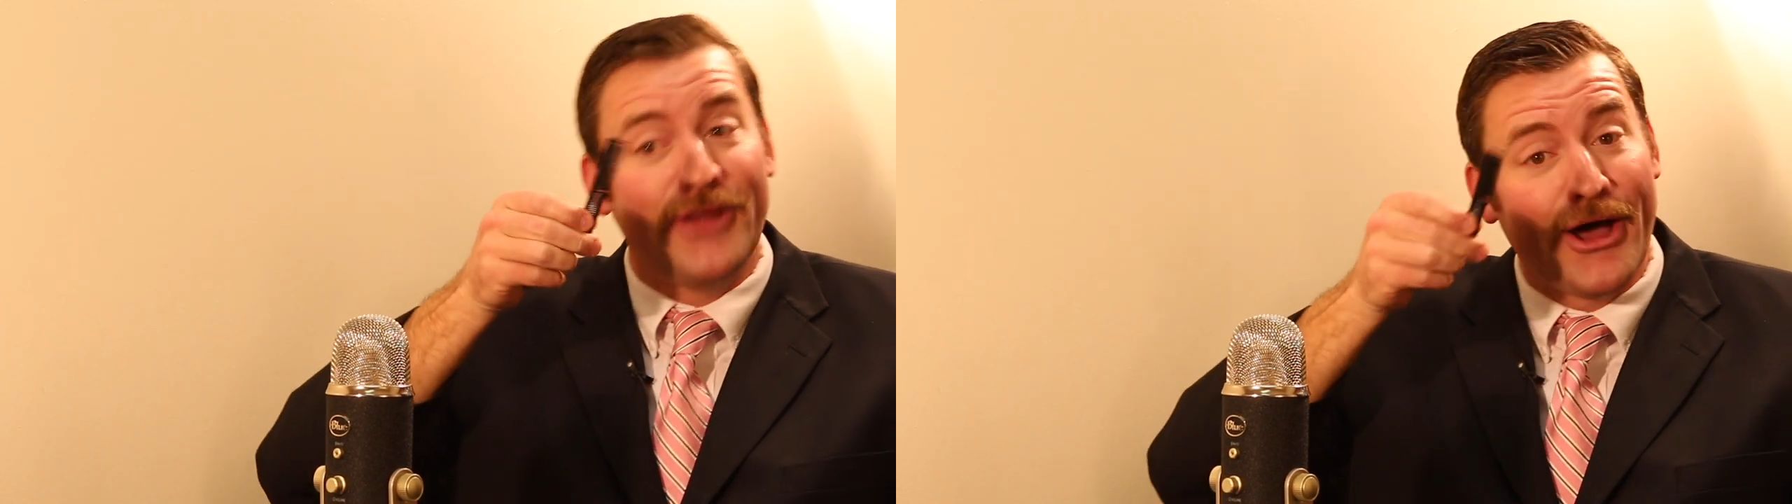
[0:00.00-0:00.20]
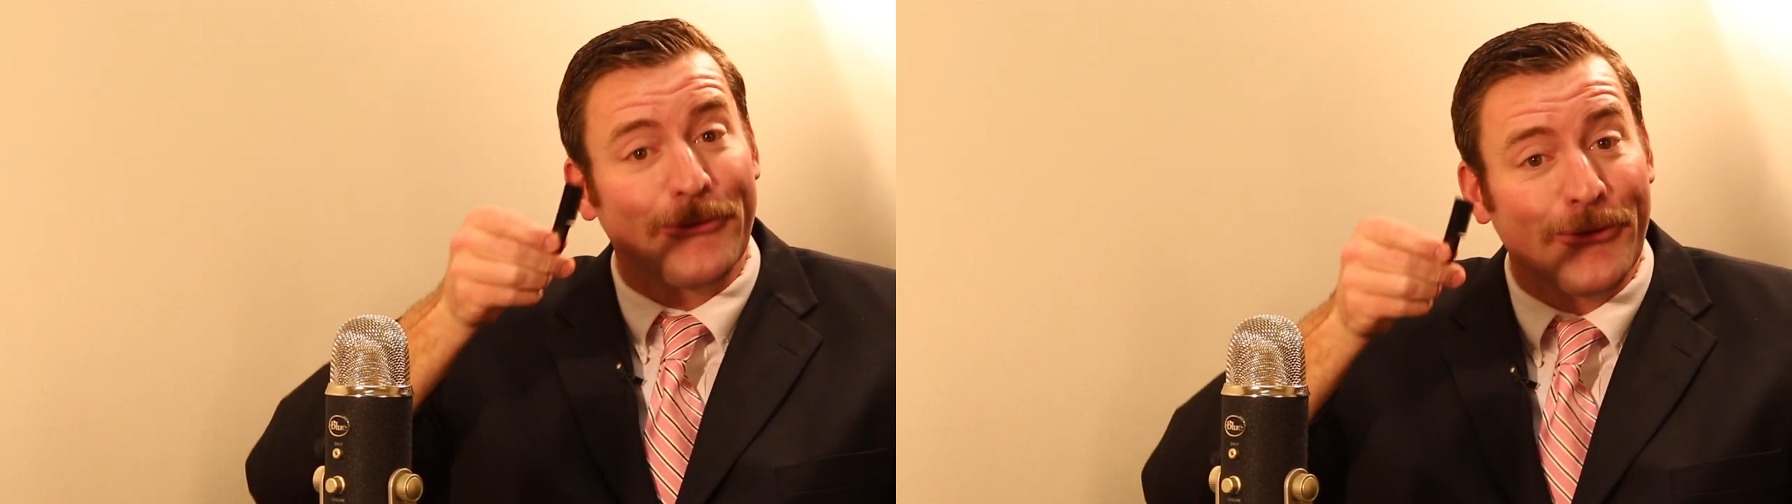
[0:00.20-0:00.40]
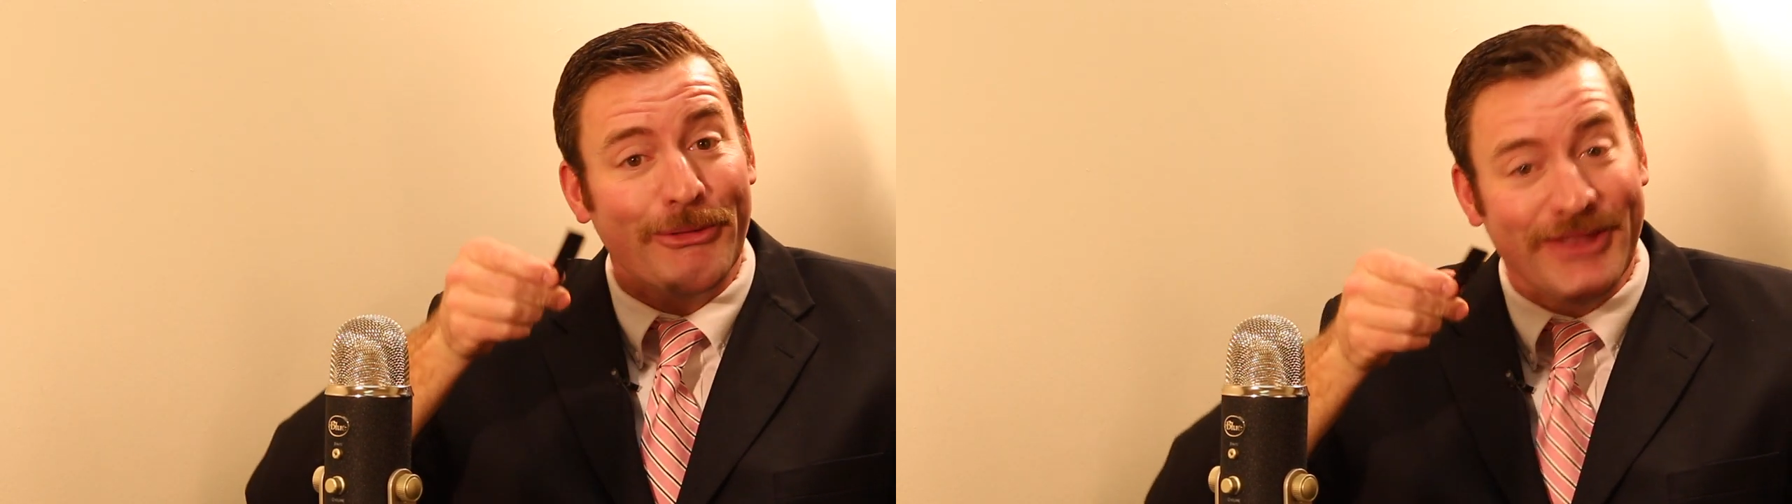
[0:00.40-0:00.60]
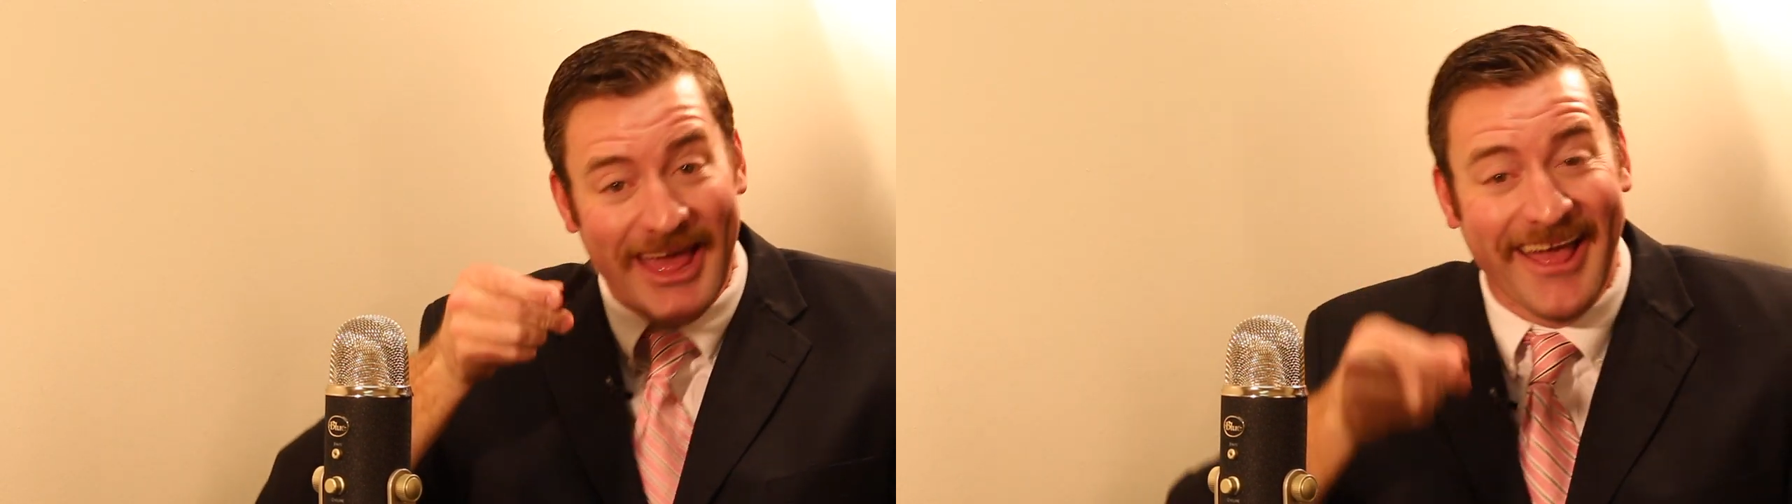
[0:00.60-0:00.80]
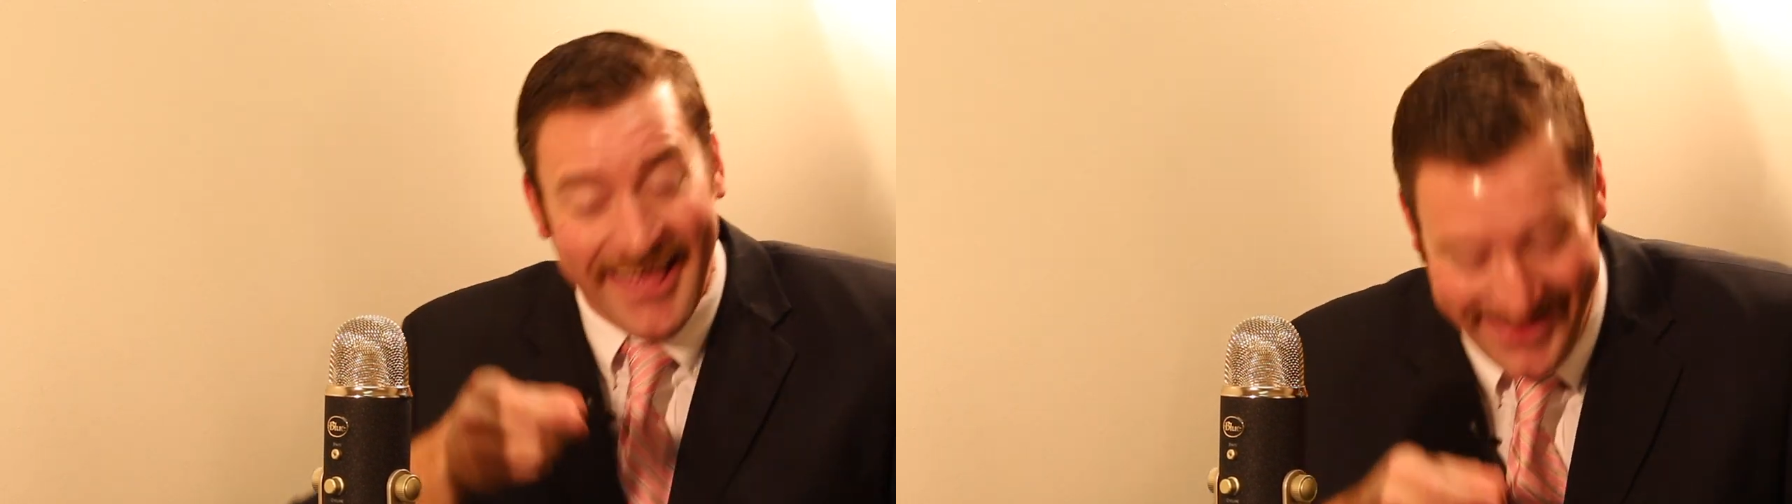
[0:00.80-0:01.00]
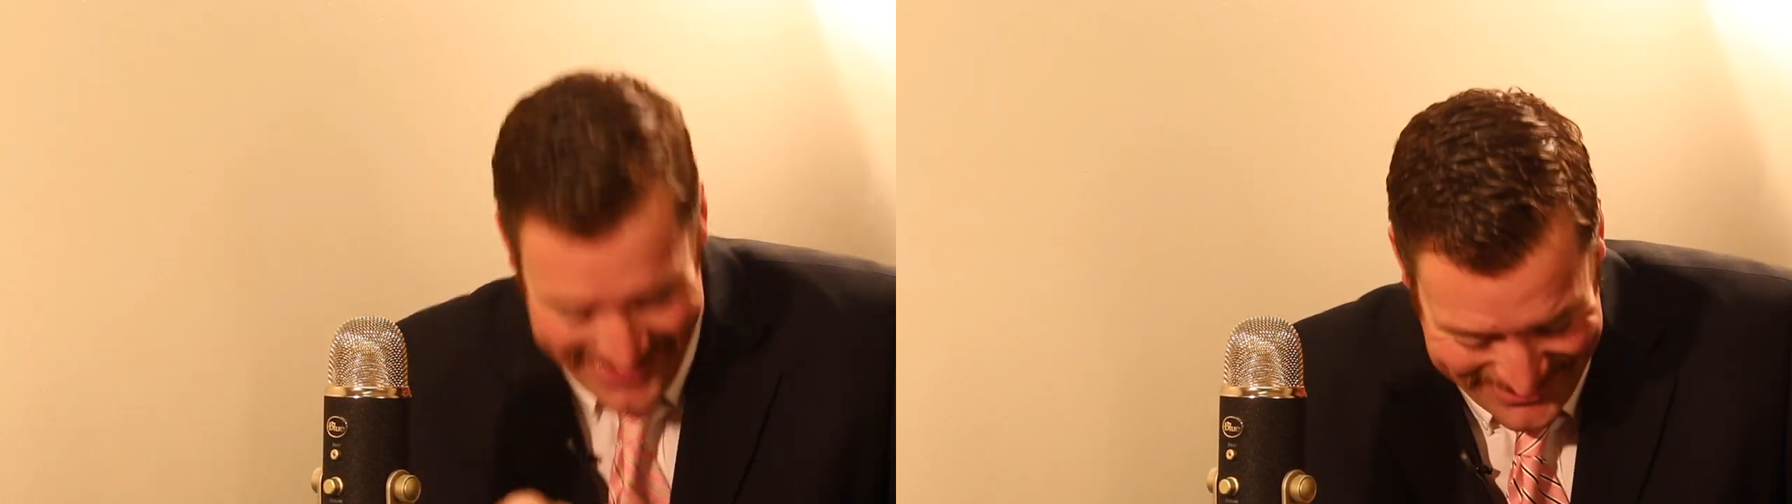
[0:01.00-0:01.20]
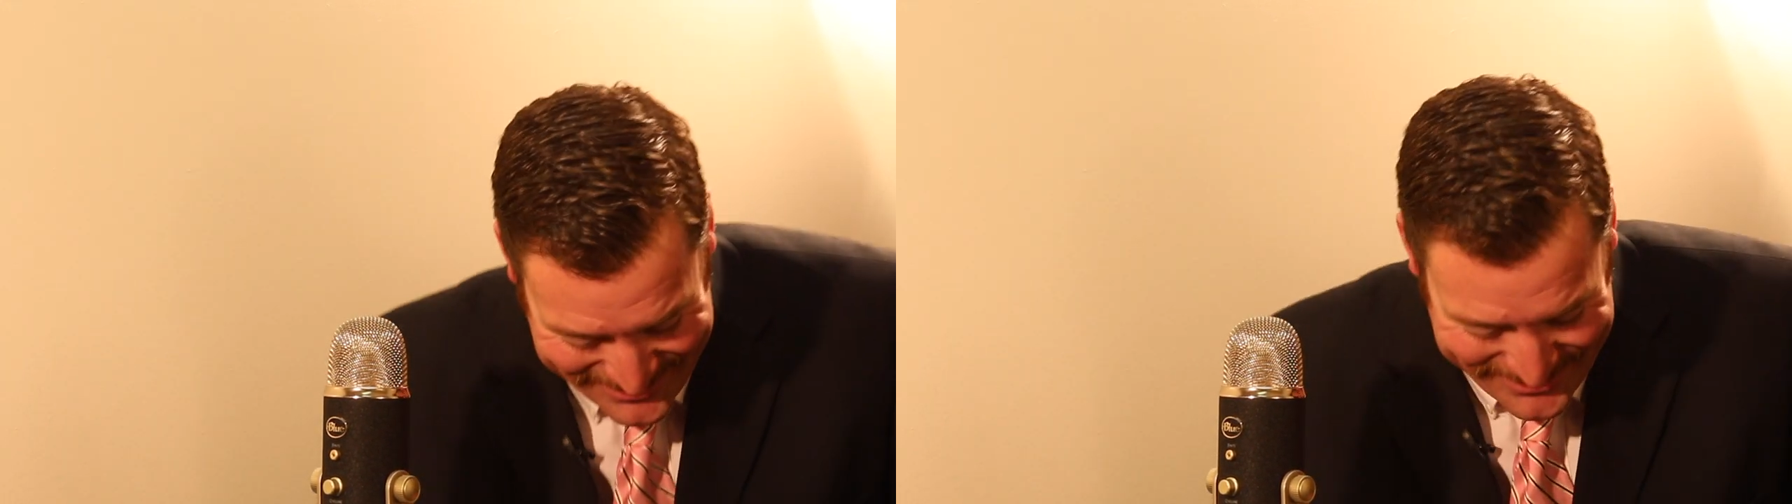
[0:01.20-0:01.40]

not rolling. You